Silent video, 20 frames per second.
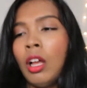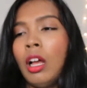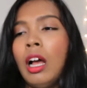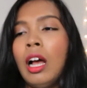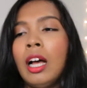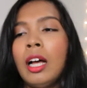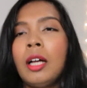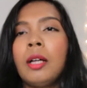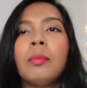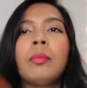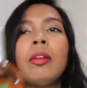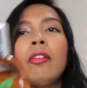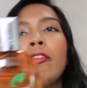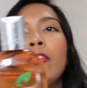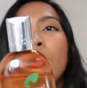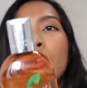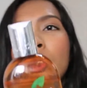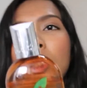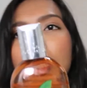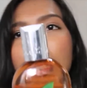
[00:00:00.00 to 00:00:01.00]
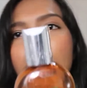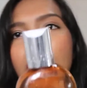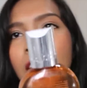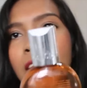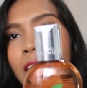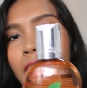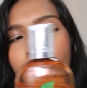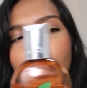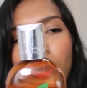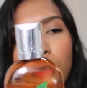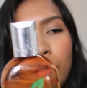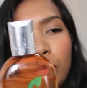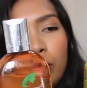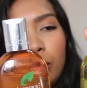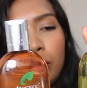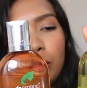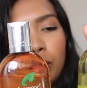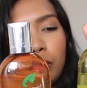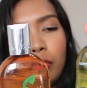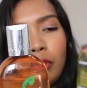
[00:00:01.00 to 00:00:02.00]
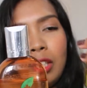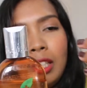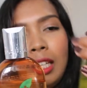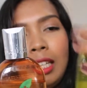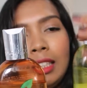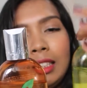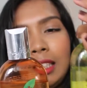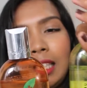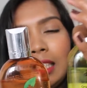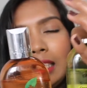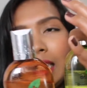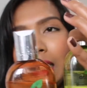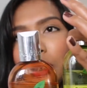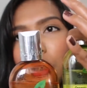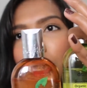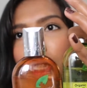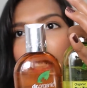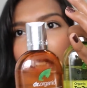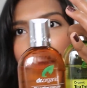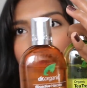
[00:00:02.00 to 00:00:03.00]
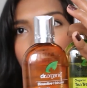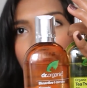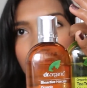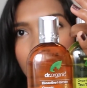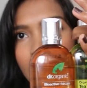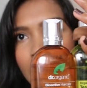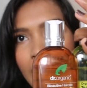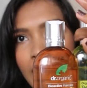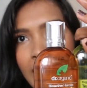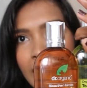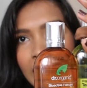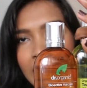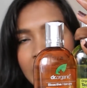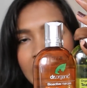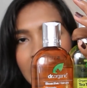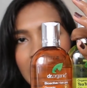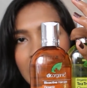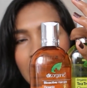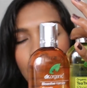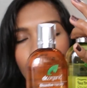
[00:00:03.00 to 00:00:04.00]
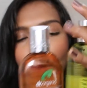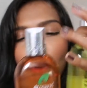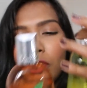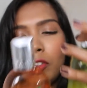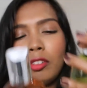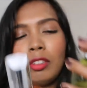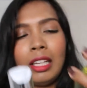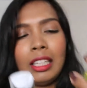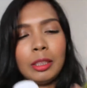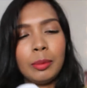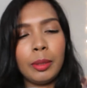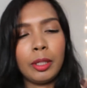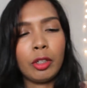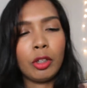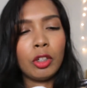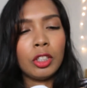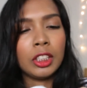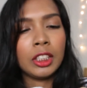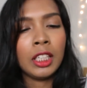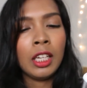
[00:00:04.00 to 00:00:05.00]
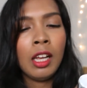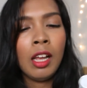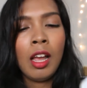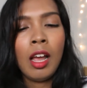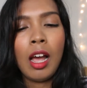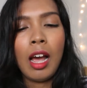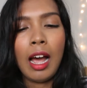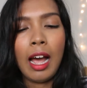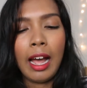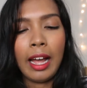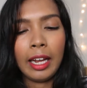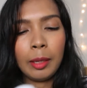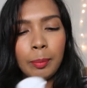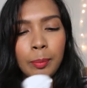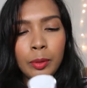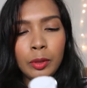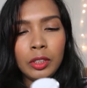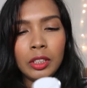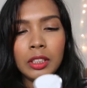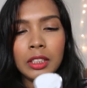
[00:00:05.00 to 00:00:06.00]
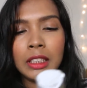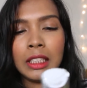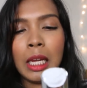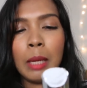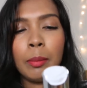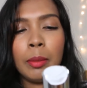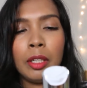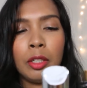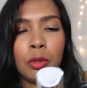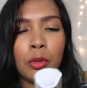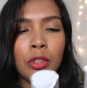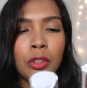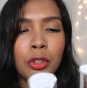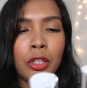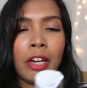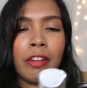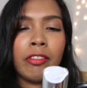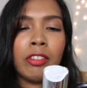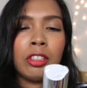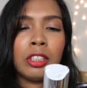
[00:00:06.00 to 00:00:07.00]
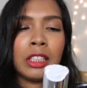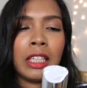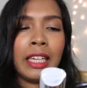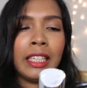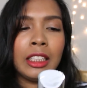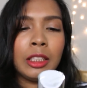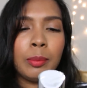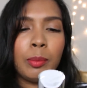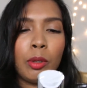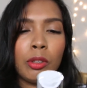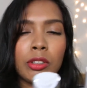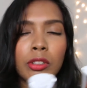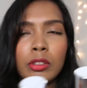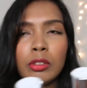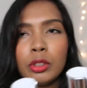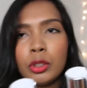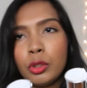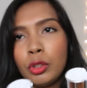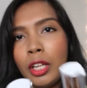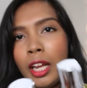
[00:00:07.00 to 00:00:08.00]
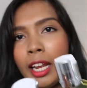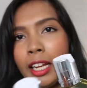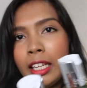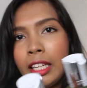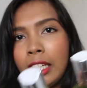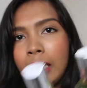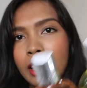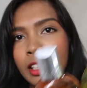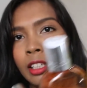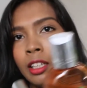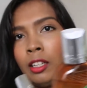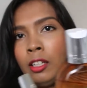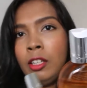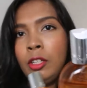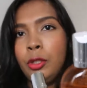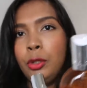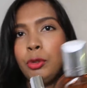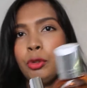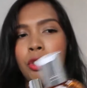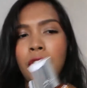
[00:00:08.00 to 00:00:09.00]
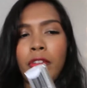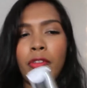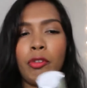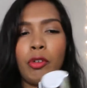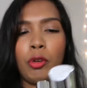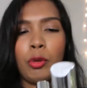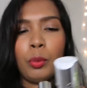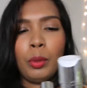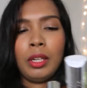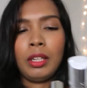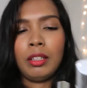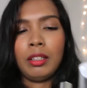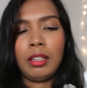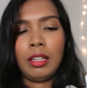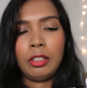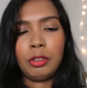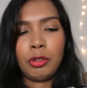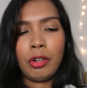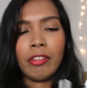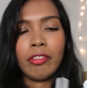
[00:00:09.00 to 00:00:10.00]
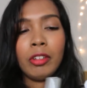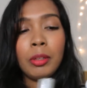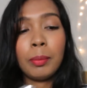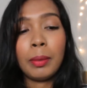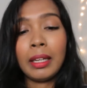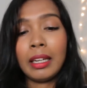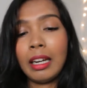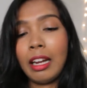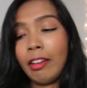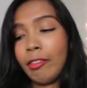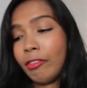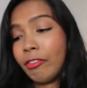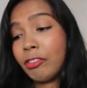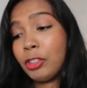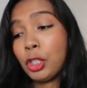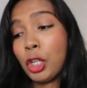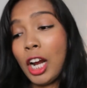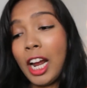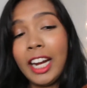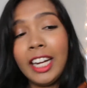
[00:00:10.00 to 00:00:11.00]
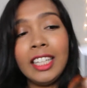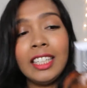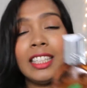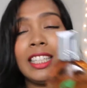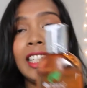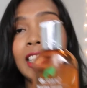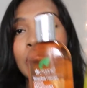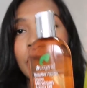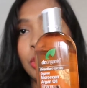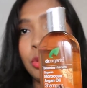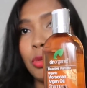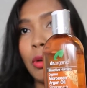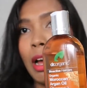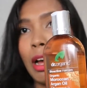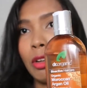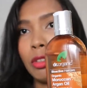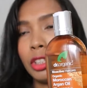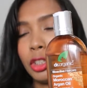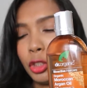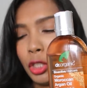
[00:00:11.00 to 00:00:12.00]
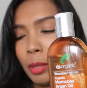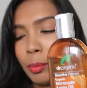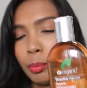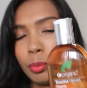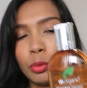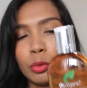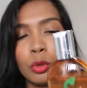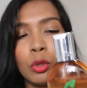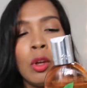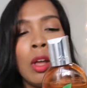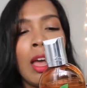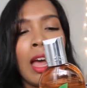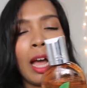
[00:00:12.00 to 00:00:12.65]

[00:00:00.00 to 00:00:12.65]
If you realize there's actually a bit less in the bottle, that's because I put some into a travel size bottle so that I can use it for when I travel. But I've tried these two out, the shampoo.